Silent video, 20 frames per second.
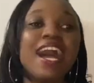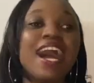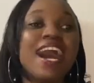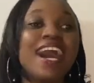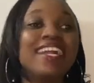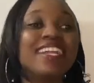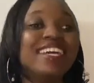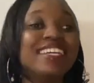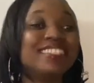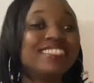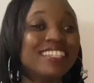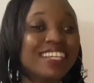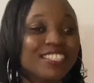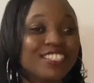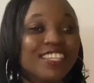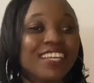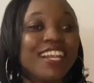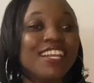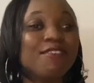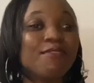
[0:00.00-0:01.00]
and I
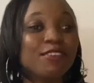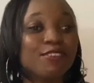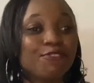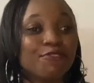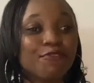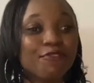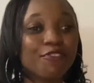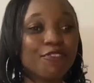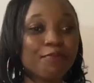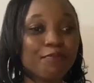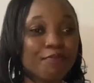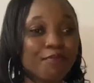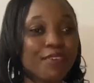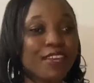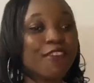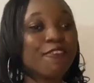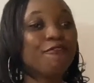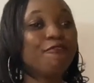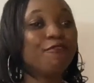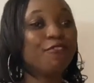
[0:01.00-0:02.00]
intentionally want to film
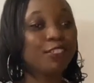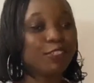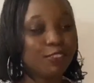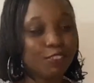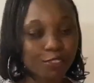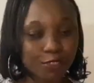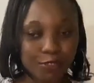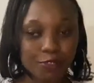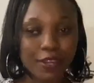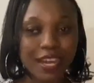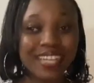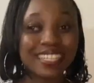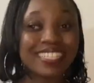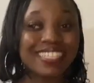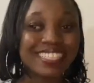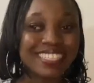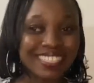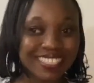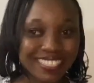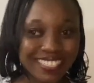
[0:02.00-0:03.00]
a video at
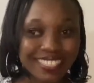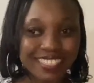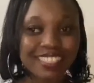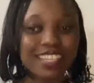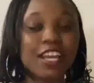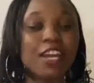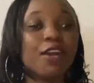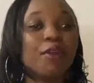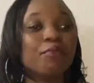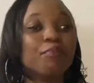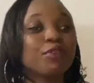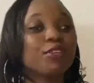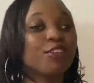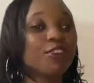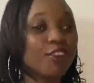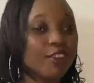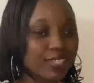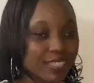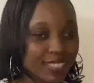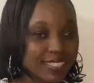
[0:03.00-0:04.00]
least,
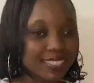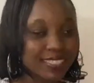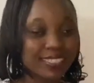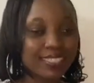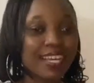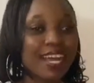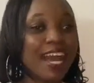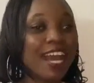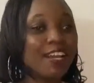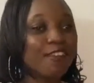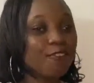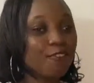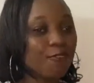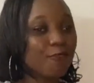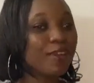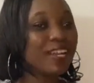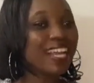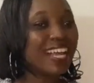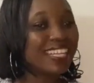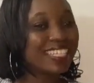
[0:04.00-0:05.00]
because I know
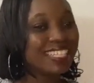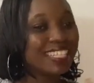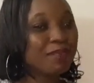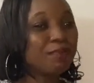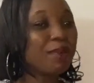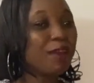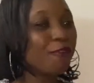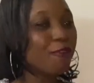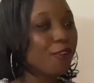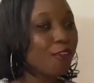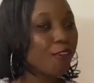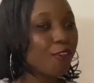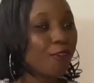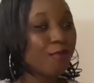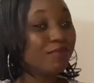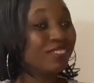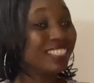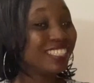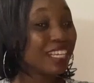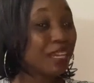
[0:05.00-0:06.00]
when I sleep and wake
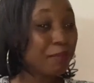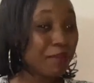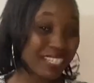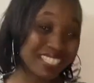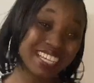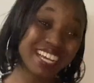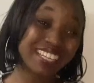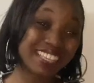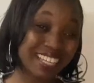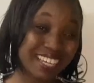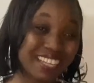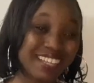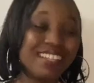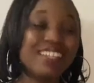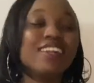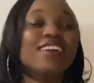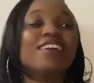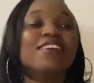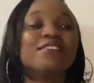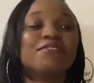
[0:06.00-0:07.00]
up, the year might scatter.
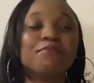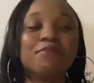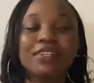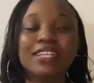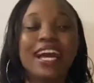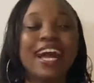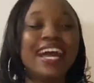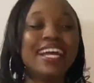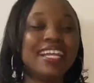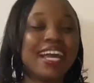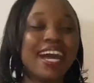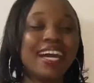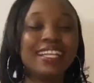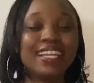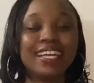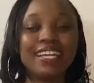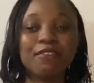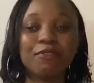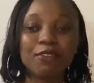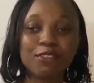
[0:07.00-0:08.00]
But
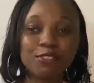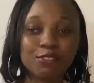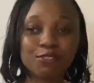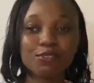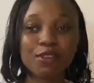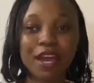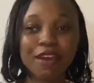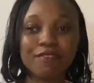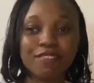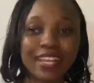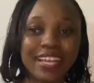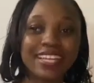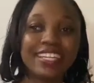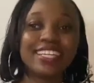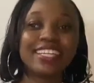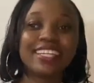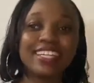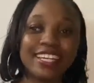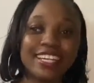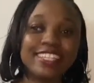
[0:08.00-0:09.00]
I want to have like
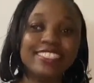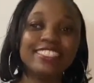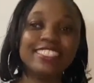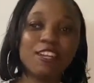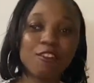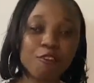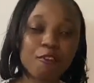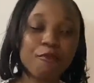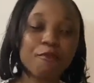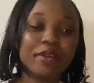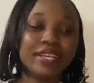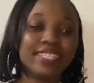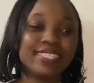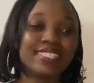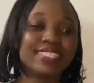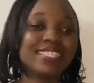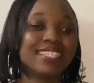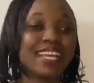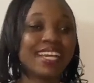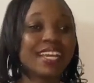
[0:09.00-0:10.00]
a
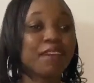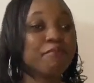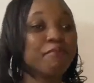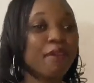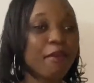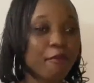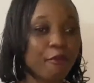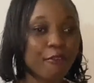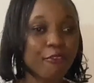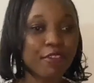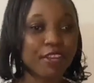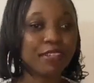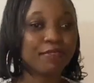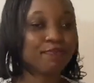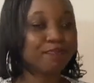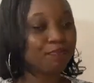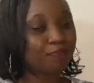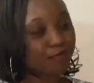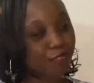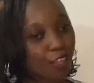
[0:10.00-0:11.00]
document, like a memory
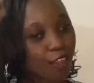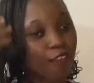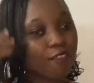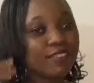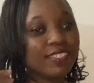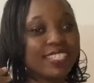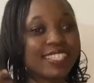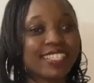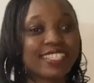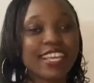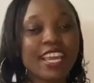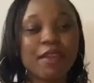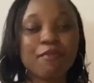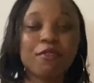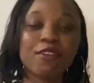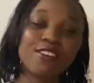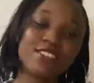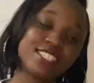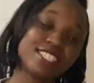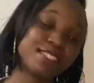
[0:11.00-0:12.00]
of this year,
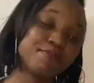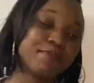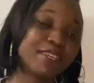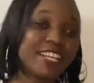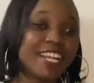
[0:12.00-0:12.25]
because it's my